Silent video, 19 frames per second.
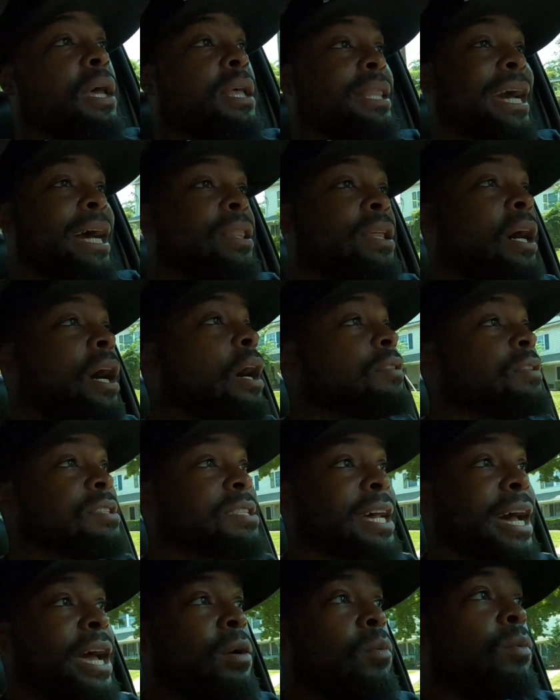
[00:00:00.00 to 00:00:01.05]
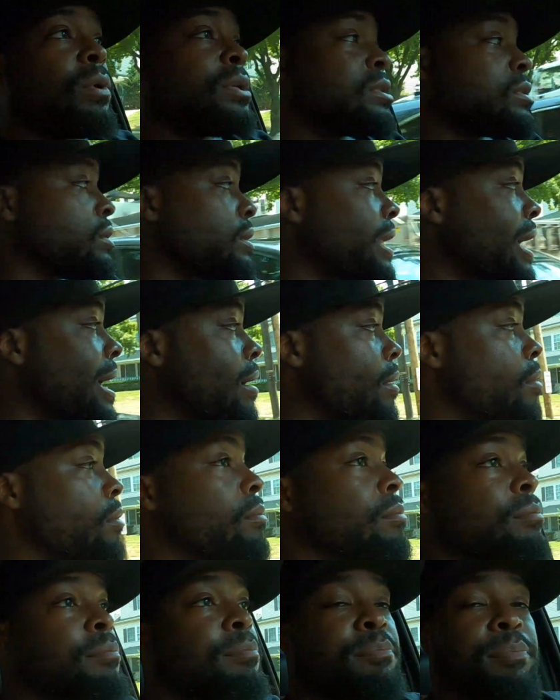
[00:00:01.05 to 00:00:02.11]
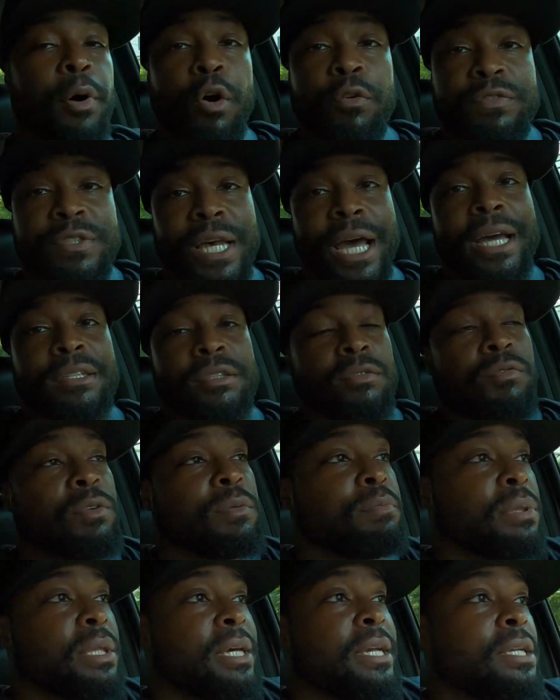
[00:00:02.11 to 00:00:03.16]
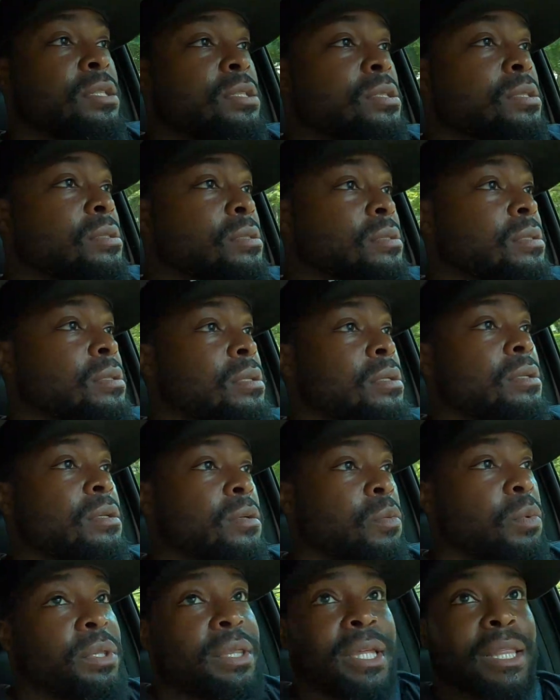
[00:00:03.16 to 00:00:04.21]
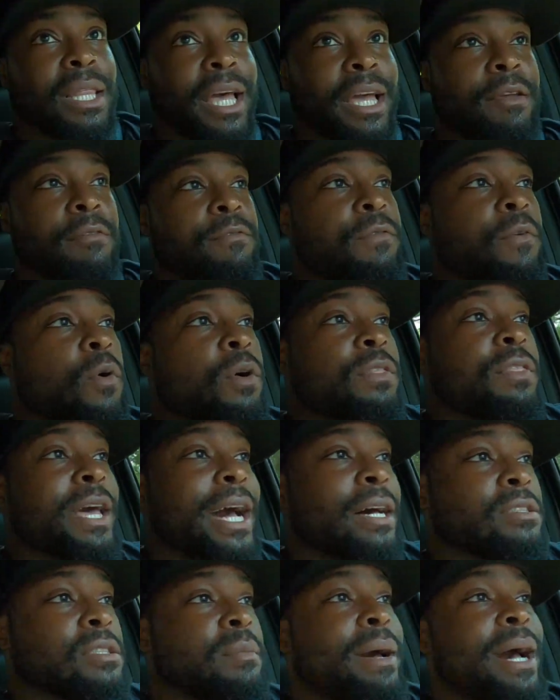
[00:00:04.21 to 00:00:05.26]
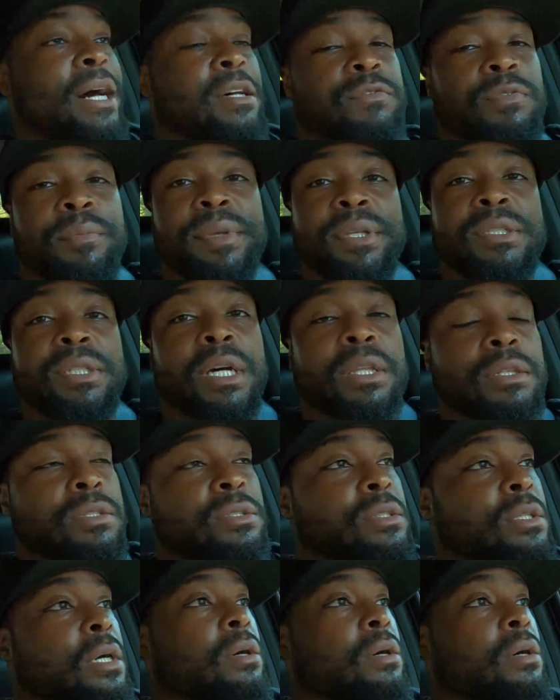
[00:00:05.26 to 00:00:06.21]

And now the other side went. So now both sides are replaced within like 4,000 miles from each other.